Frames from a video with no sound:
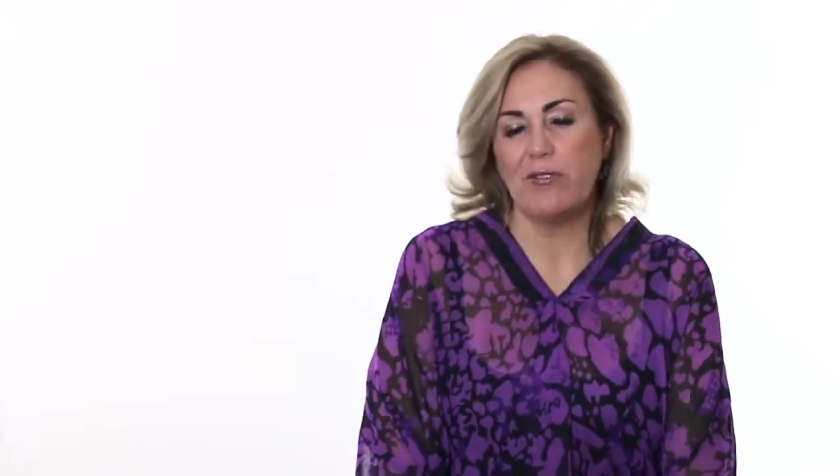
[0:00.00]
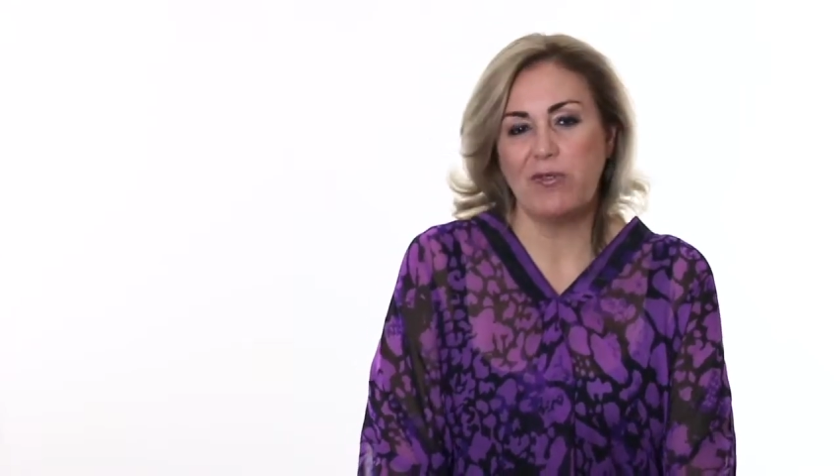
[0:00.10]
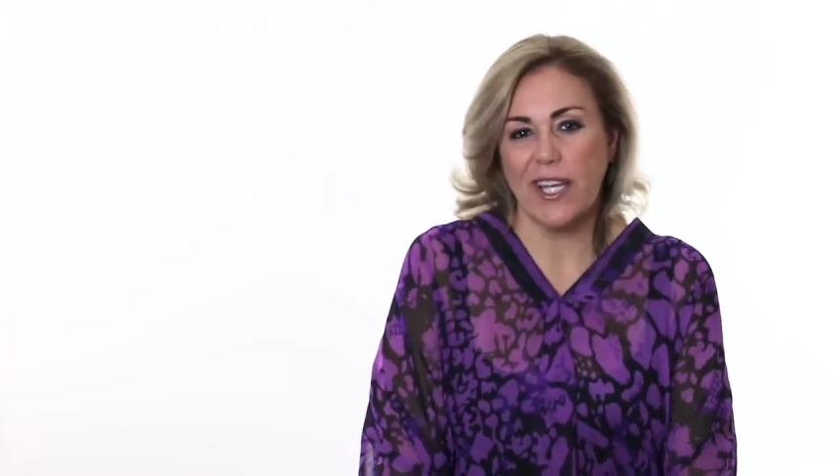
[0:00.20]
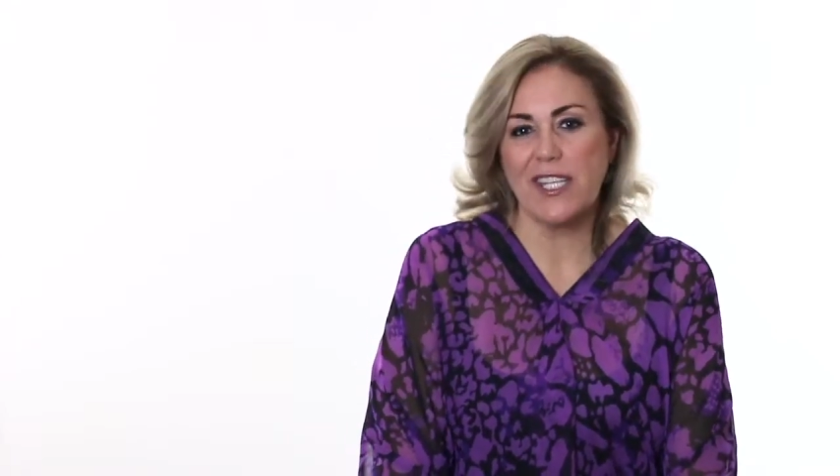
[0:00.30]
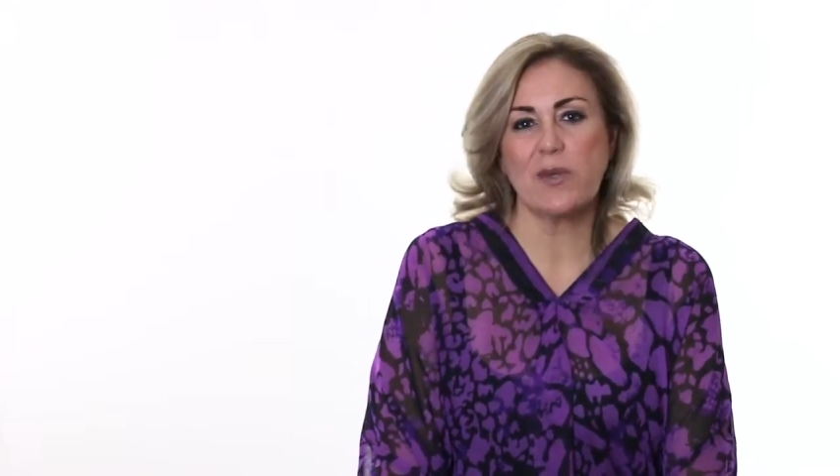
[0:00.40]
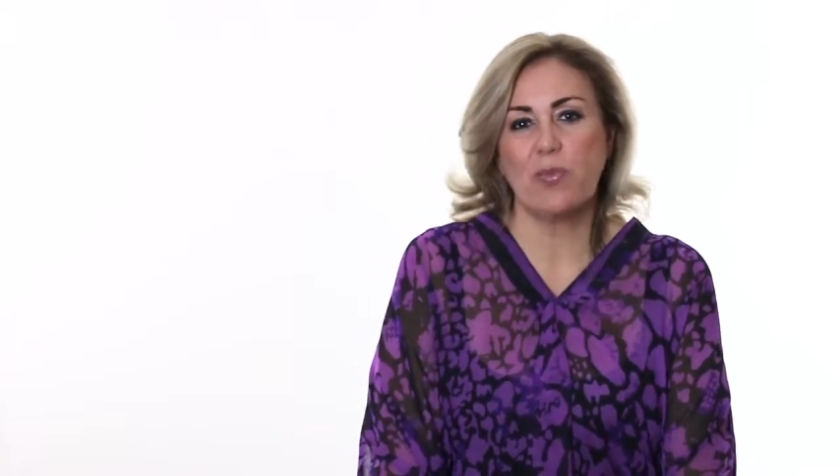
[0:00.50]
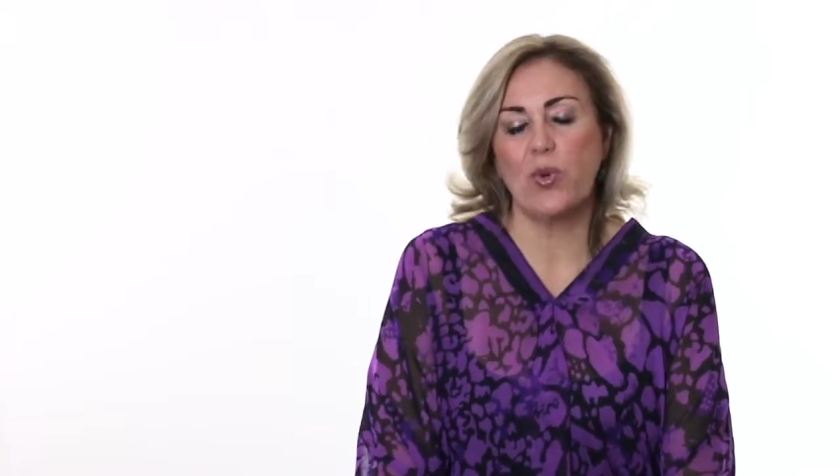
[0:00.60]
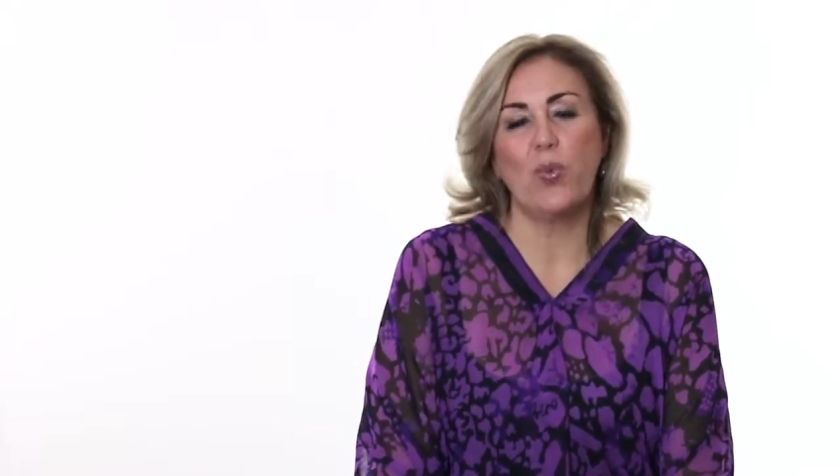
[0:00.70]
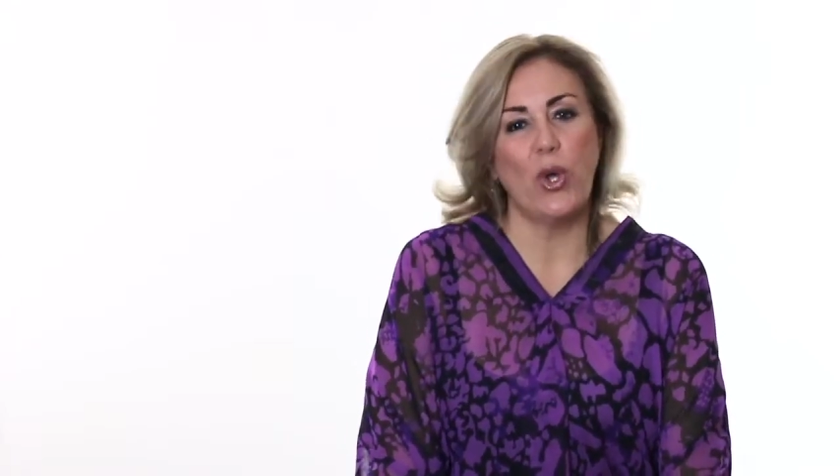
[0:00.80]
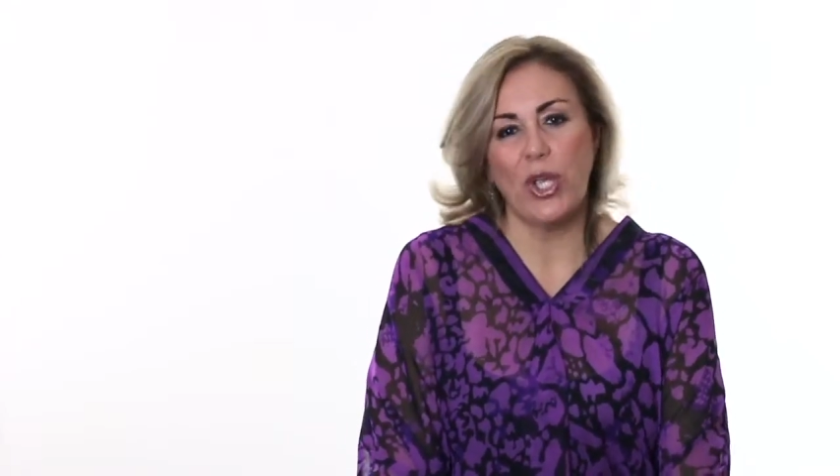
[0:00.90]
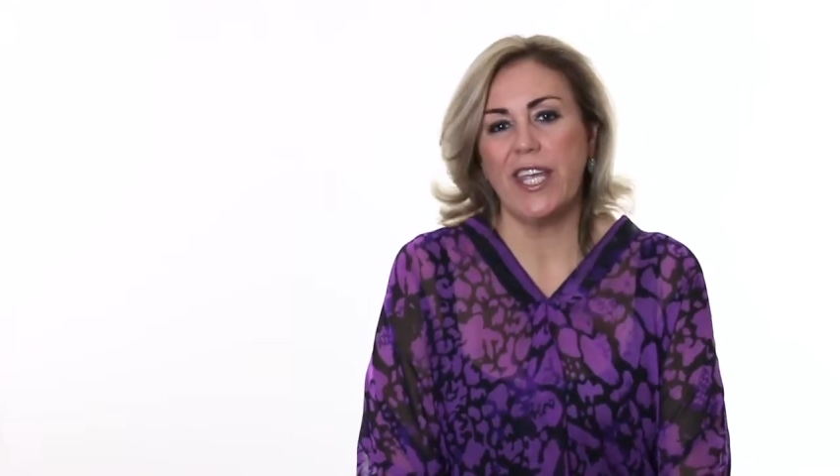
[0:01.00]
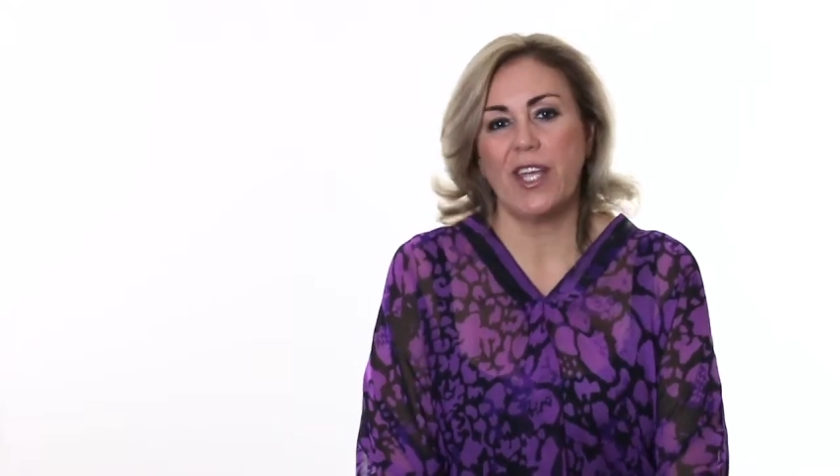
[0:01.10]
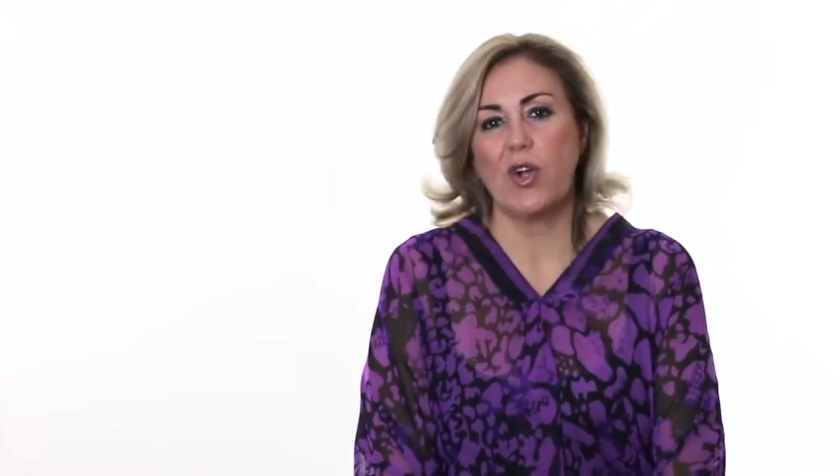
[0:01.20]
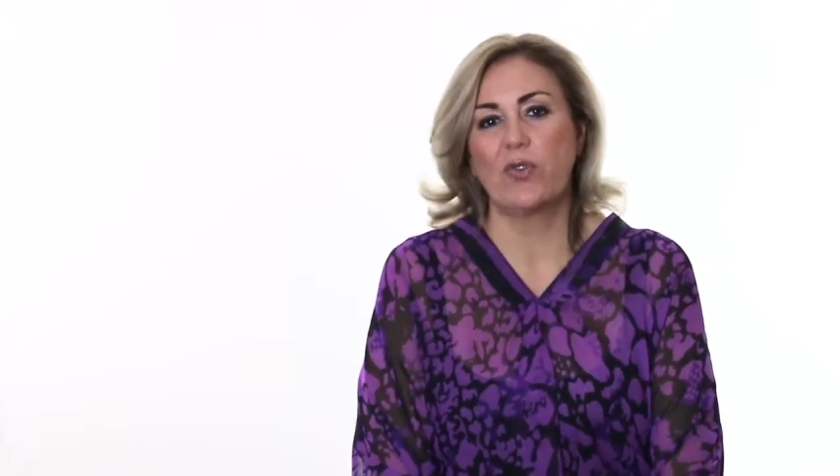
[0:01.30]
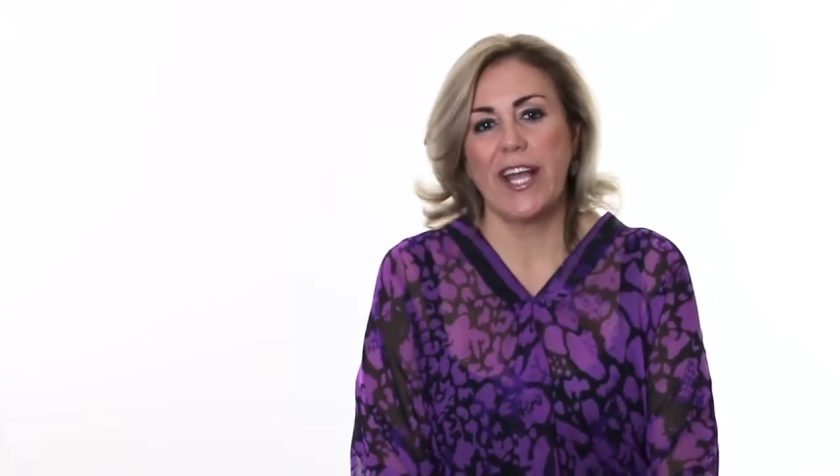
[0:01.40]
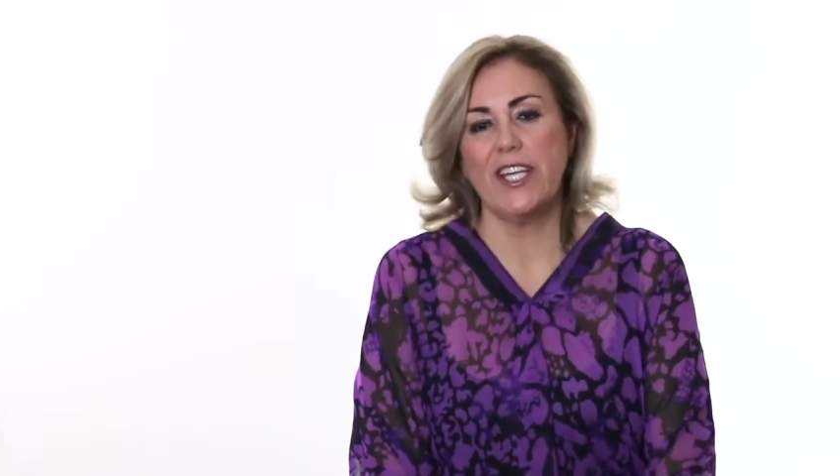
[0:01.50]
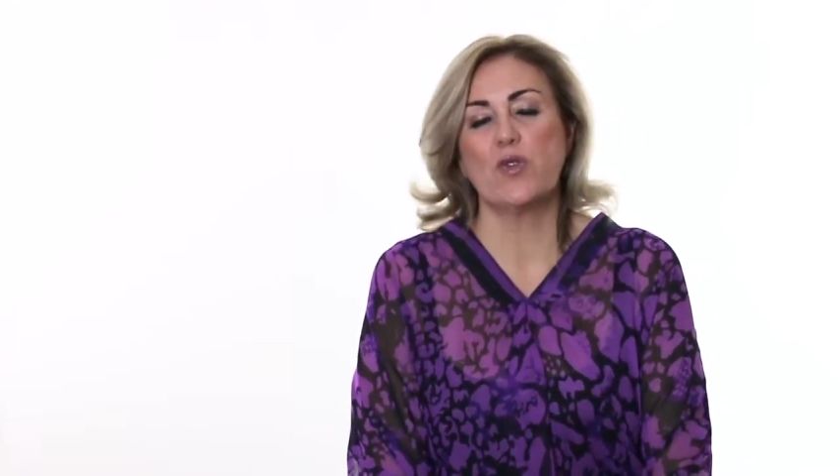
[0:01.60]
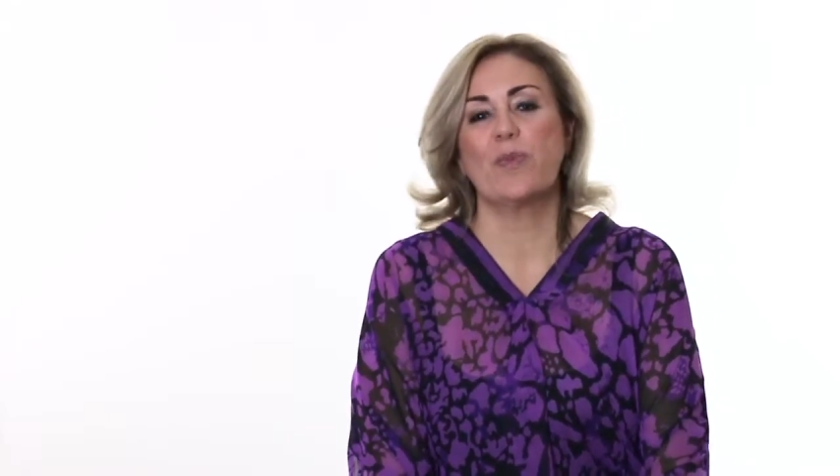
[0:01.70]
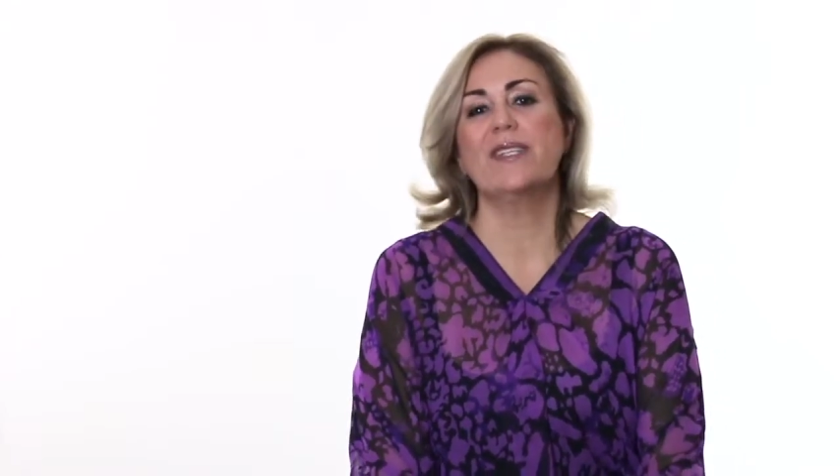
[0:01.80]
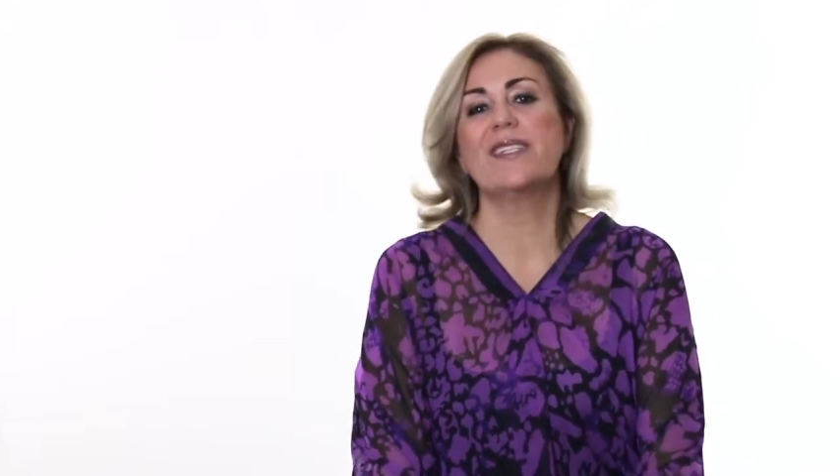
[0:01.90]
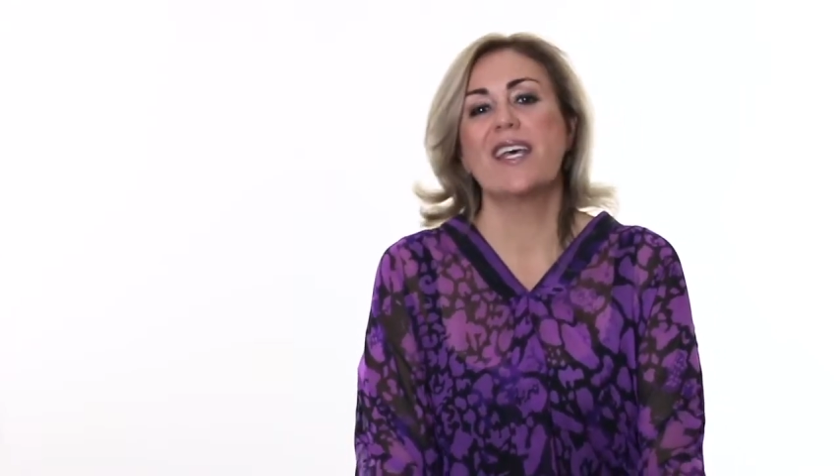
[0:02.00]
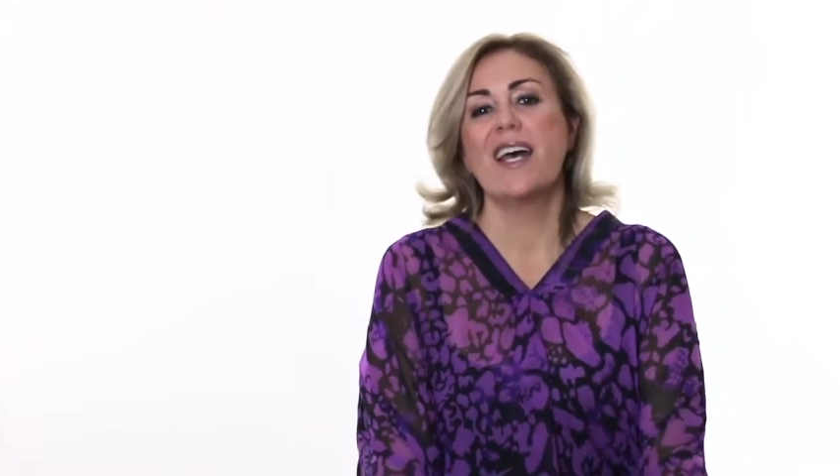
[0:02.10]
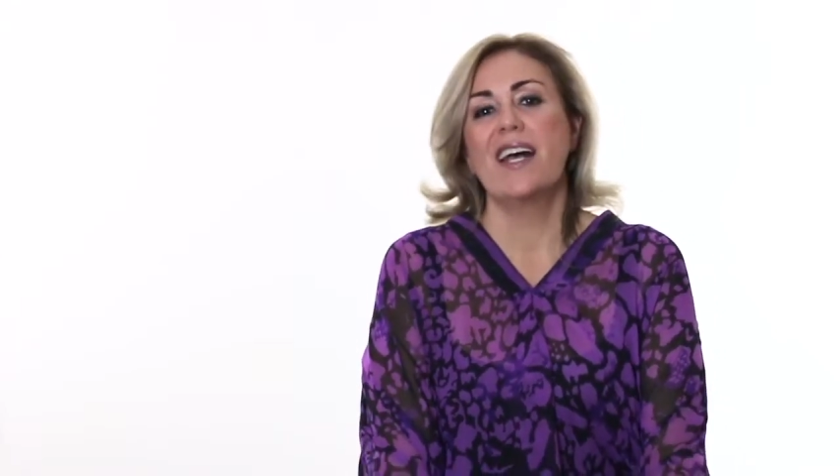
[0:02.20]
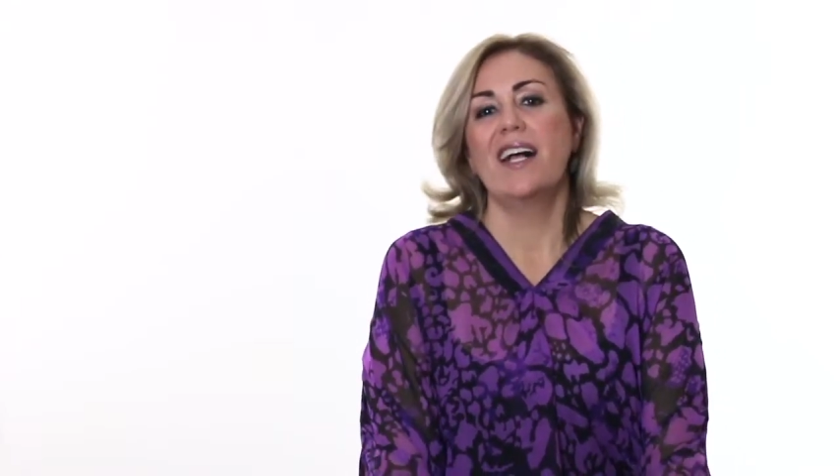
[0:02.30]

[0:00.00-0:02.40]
flexible working arrangements